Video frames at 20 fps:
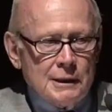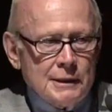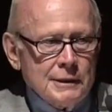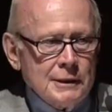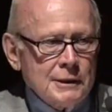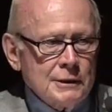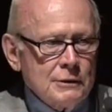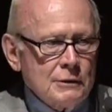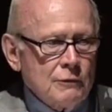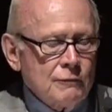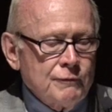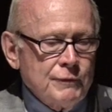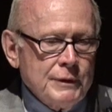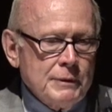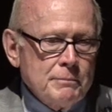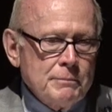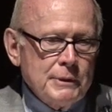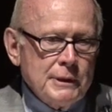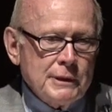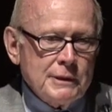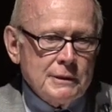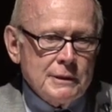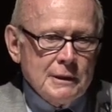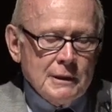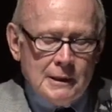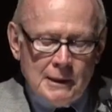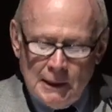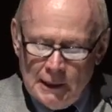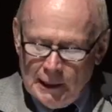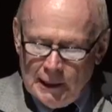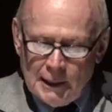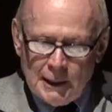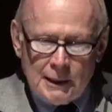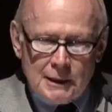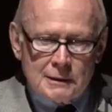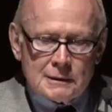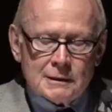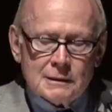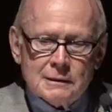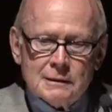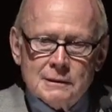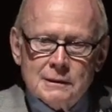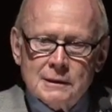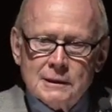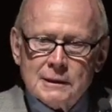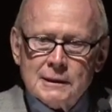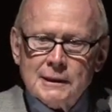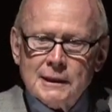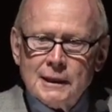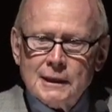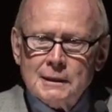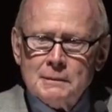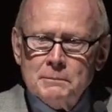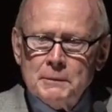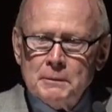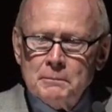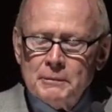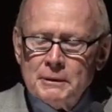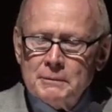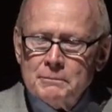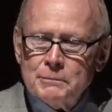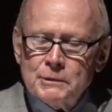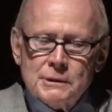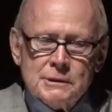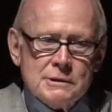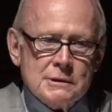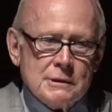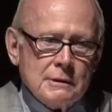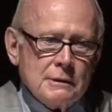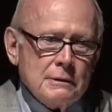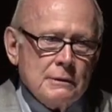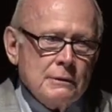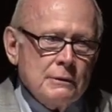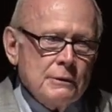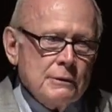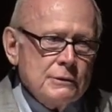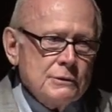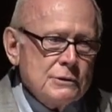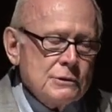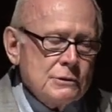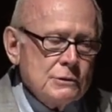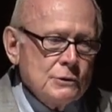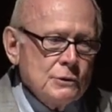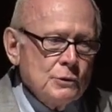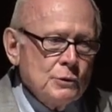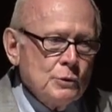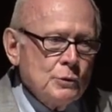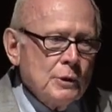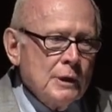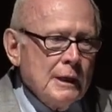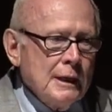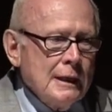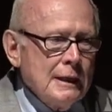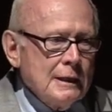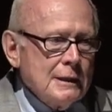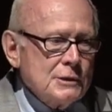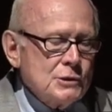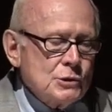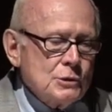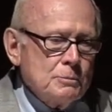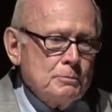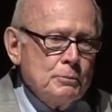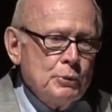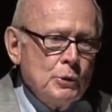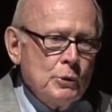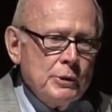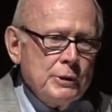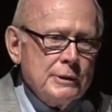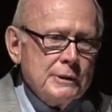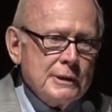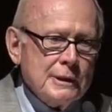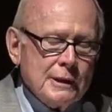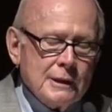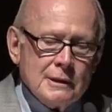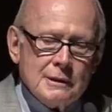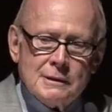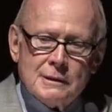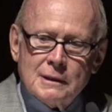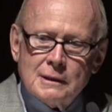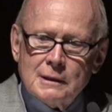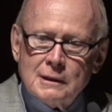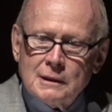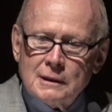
in November, and the Academy members are urged to support and